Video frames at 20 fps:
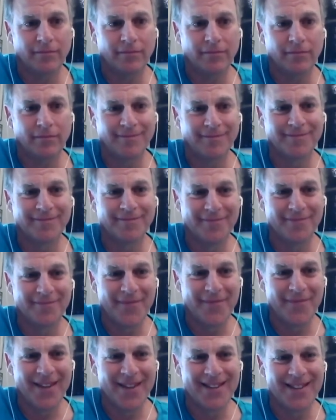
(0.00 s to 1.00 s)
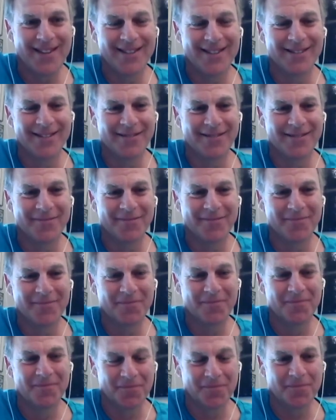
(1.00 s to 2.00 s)

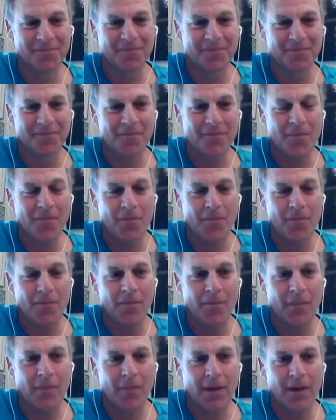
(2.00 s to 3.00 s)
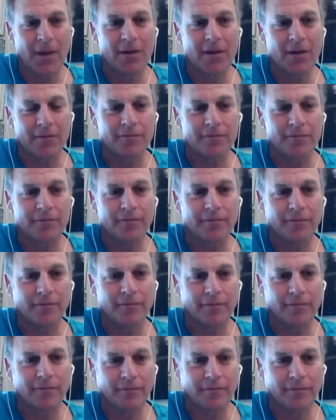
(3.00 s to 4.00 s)

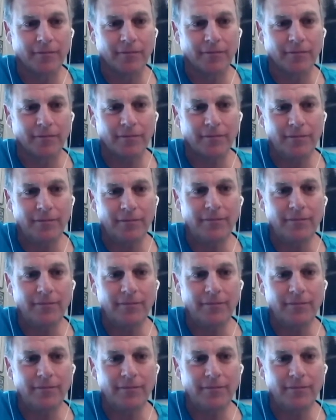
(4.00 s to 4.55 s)
This person isn't speaking.